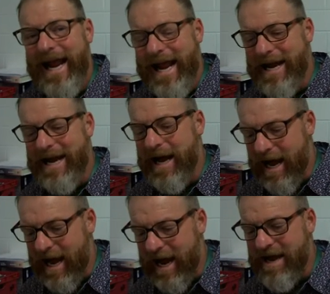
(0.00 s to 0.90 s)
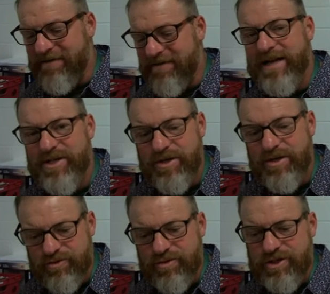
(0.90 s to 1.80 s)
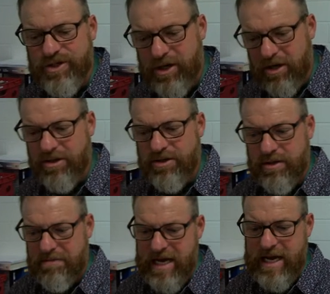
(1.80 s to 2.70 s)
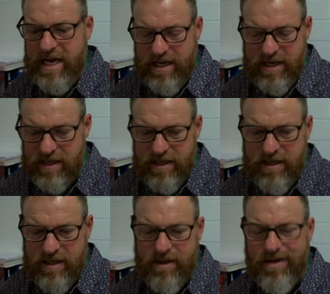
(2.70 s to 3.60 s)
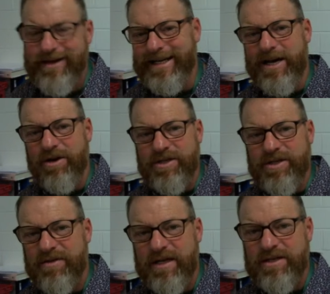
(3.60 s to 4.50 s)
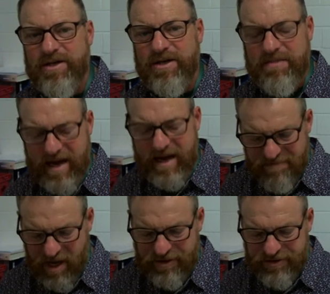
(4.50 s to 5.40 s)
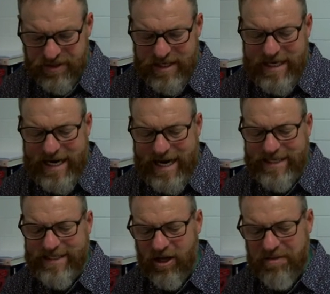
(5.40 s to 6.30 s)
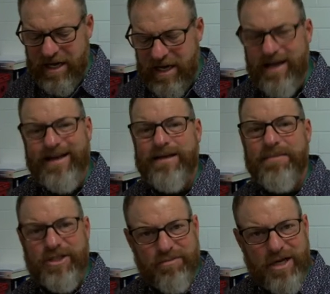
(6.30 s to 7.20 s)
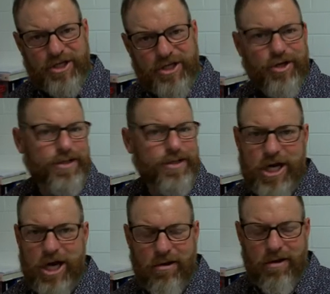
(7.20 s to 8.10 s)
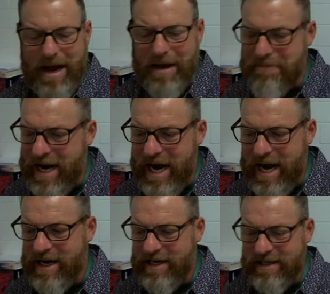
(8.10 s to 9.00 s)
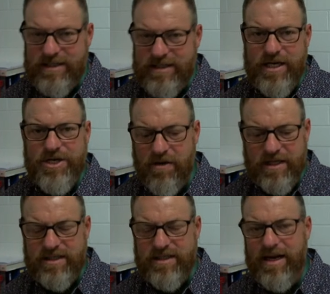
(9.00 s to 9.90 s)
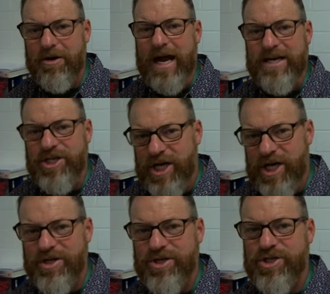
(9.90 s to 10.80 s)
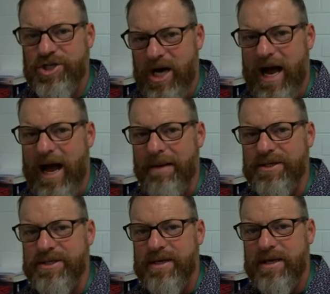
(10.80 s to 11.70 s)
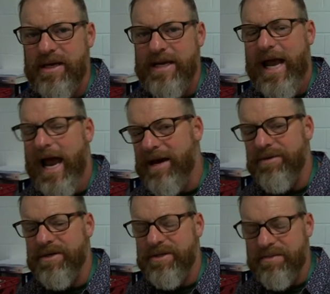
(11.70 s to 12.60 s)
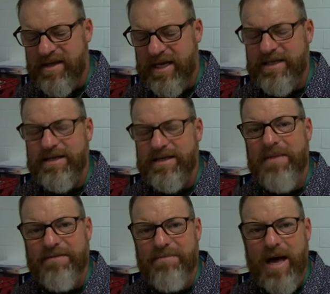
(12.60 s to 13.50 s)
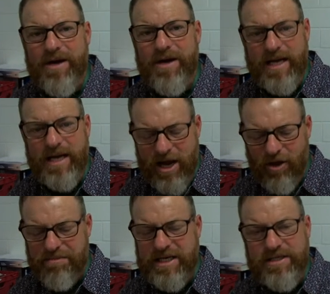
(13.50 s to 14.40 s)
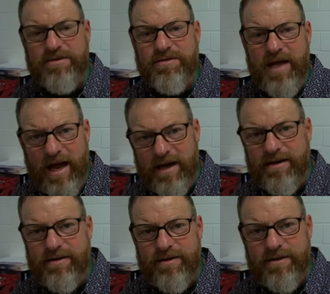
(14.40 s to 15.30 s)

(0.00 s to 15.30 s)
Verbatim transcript: And I have had students return to me years after they took math models and tell me, Mr. Mitchell, you know, I made a decision over the summer. I changed jobs, and there were some things in math models that helped me do that.